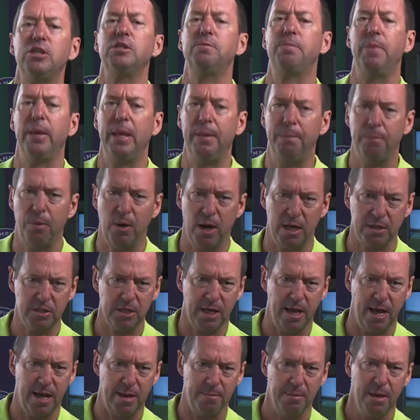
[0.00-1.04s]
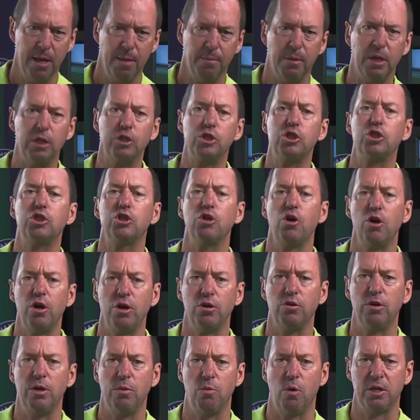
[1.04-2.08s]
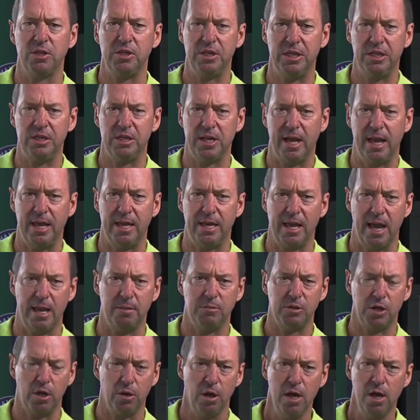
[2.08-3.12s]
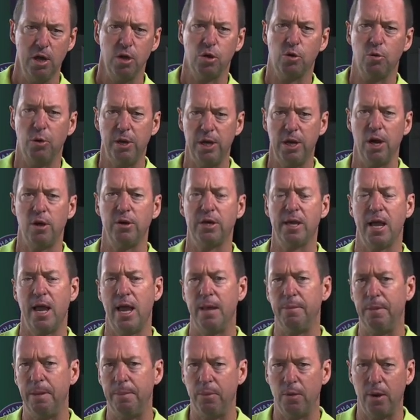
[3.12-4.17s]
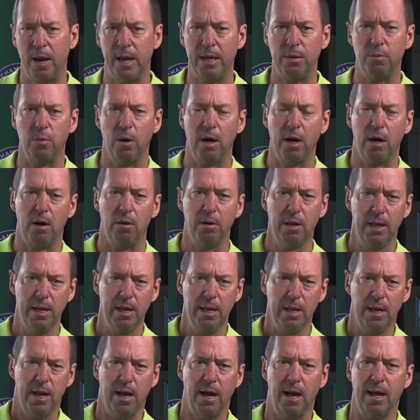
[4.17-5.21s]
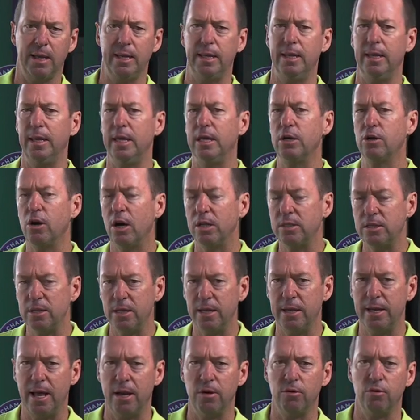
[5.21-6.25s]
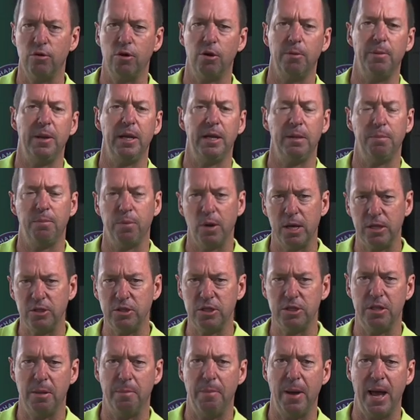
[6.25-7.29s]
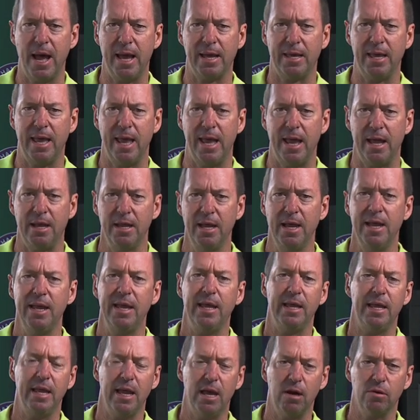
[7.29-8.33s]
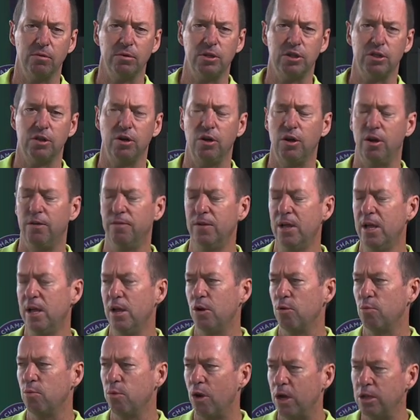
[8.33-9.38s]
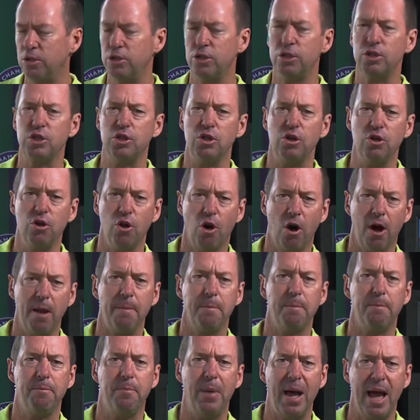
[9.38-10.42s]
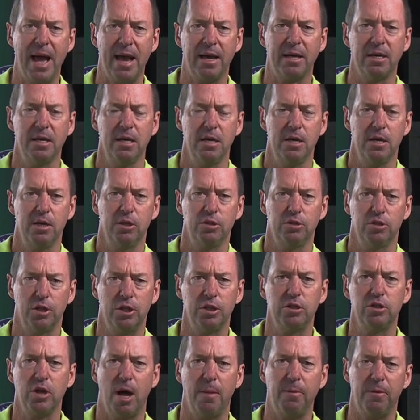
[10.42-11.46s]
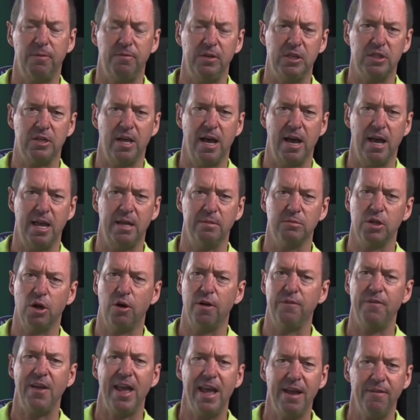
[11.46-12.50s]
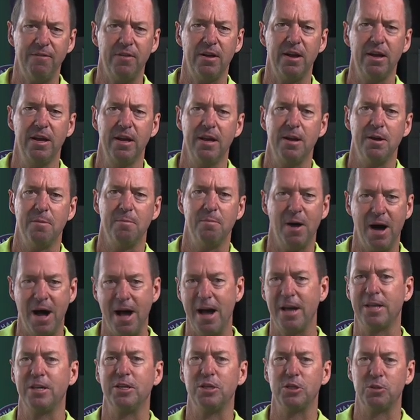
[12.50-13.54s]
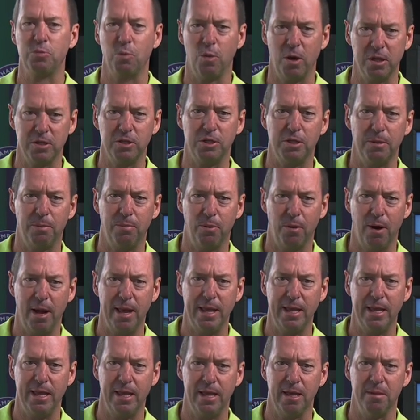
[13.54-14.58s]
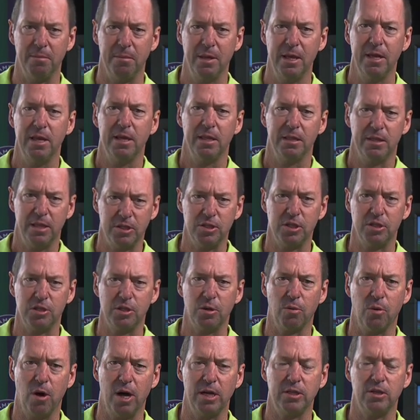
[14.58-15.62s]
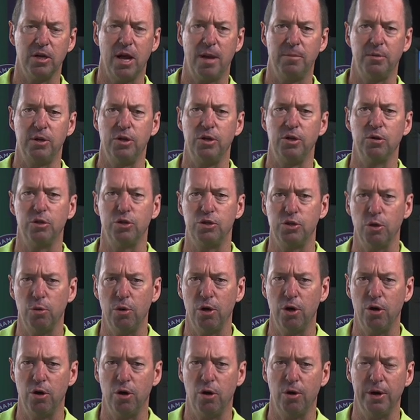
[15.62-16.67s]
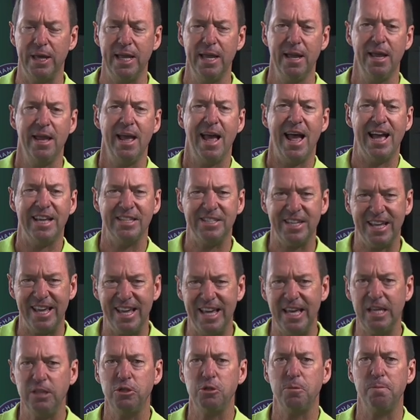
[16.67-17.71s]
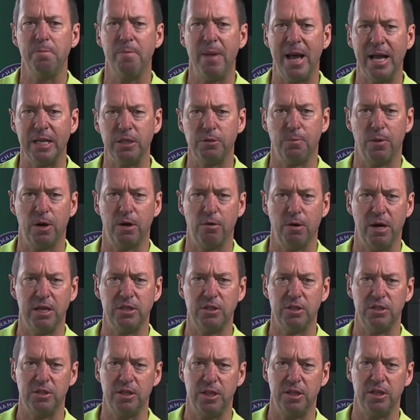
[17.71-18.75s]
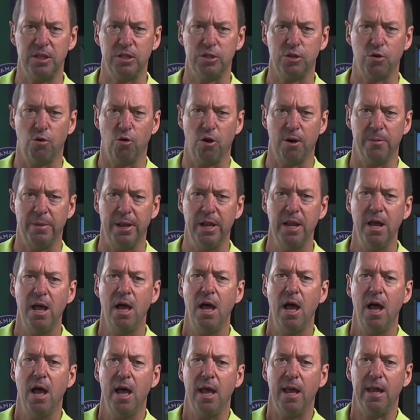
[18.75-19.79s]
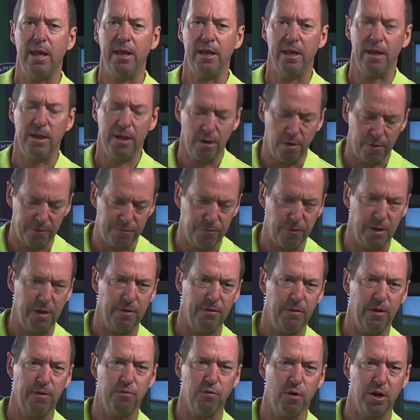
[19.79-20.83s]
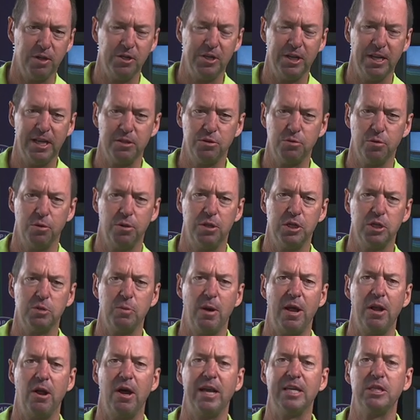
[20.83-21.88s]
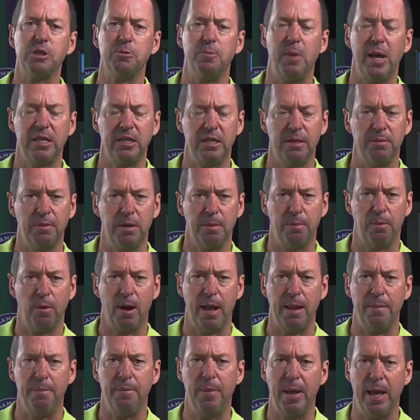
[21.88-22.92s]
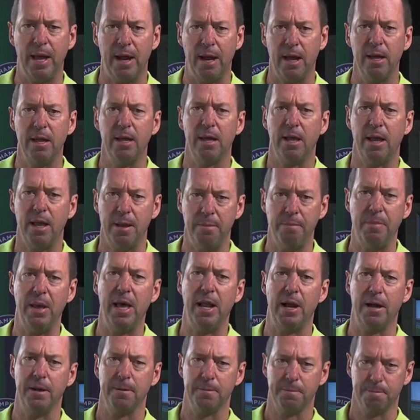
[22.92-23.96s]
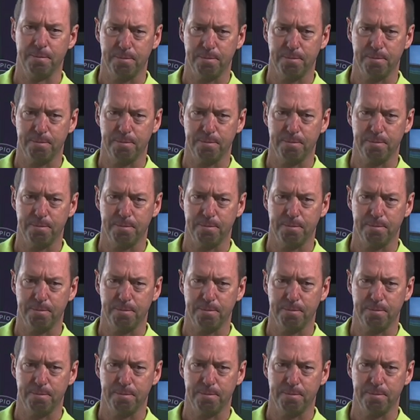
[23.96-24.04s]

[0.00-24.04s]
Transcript: his B plus game, but it certainly wasn't his A game. So Guido came, he played well, uh, he, he got to the net a little bit, he pressures the backhand, he held serve. Roger's not back to the top of his game. So if ever Marcus wants to play him, this is the right time to do it. Do it early. As each match progresses in this tournament, you know, if, if Roger gets through this one, I expect him to play better and better.